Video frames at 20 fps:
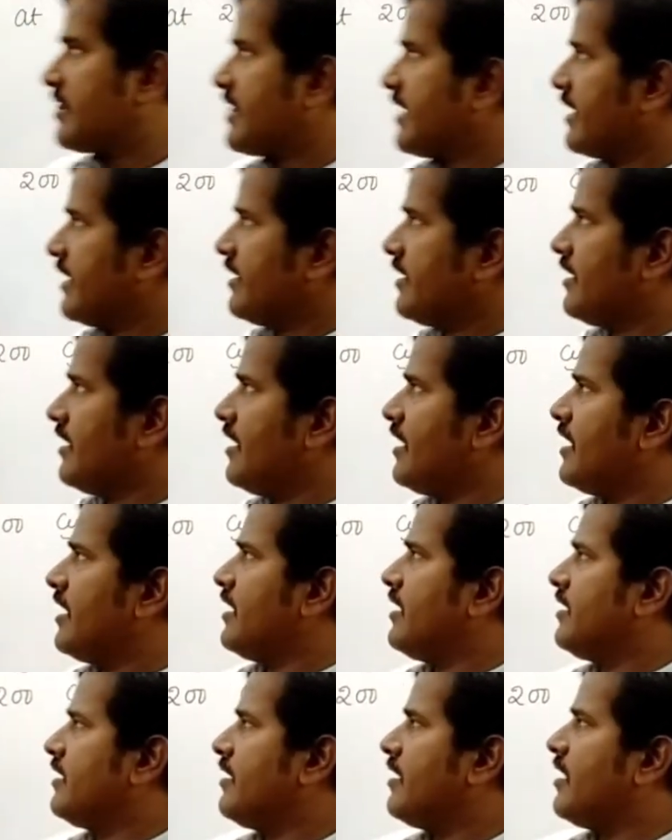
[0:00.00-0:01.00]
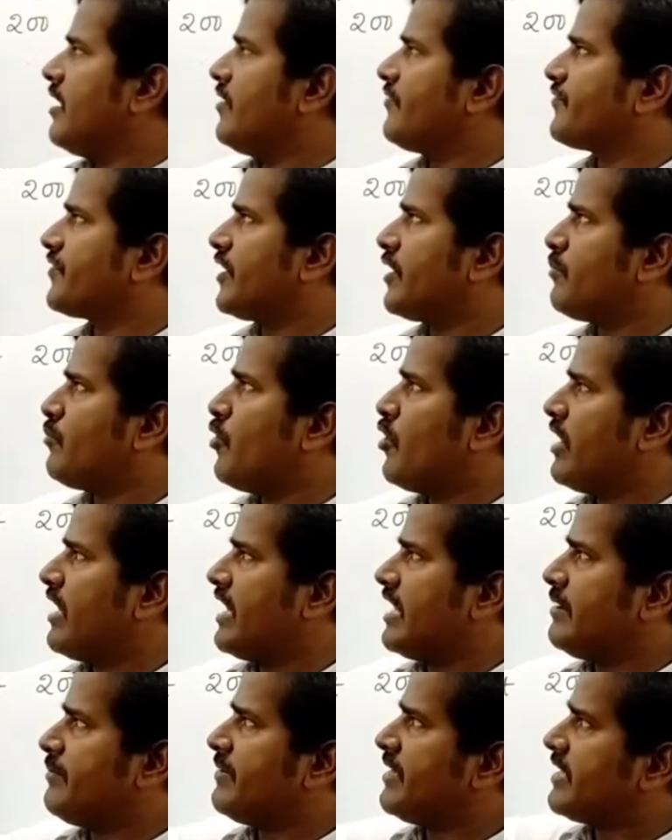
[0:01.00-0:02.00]
Second law of
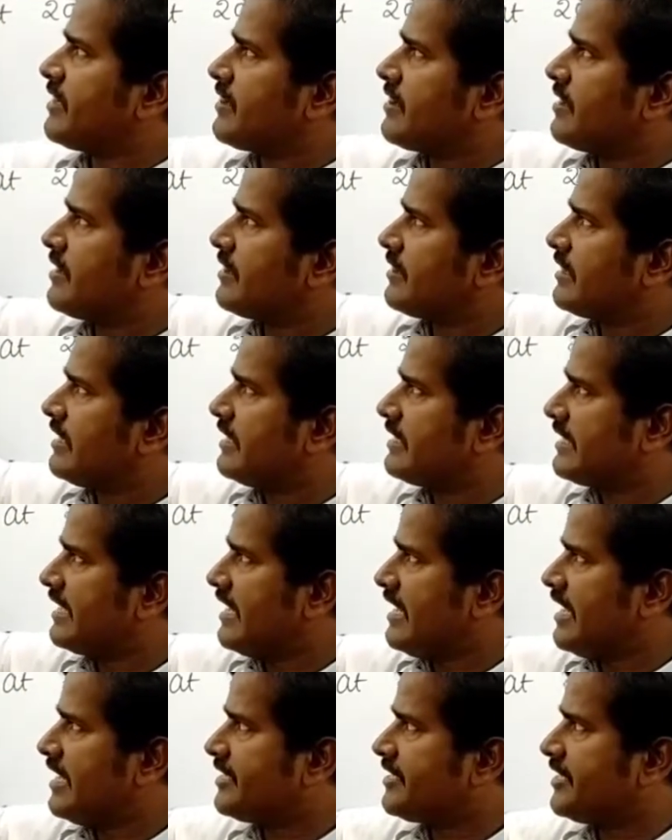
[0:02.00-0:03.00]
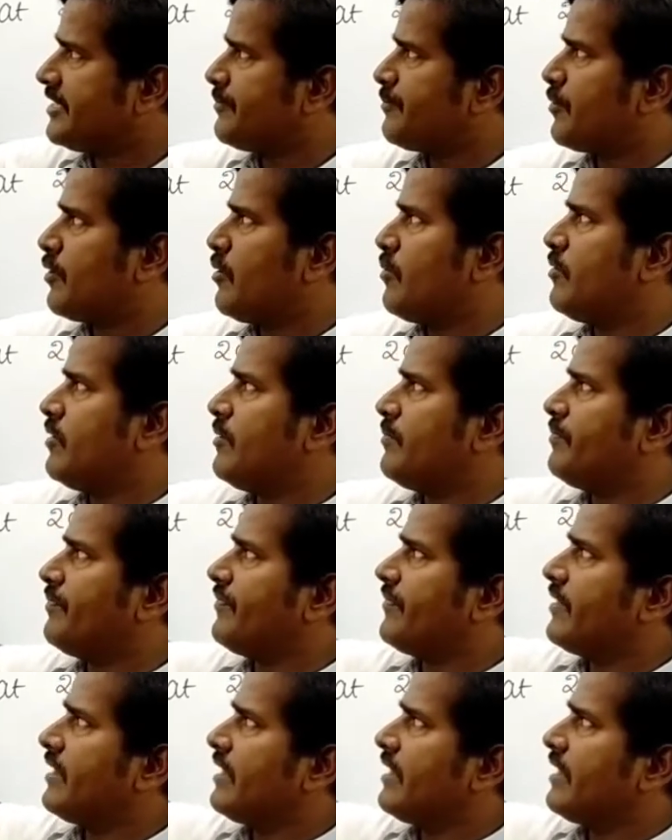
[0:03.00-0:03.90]
thermodynamics, that related problem.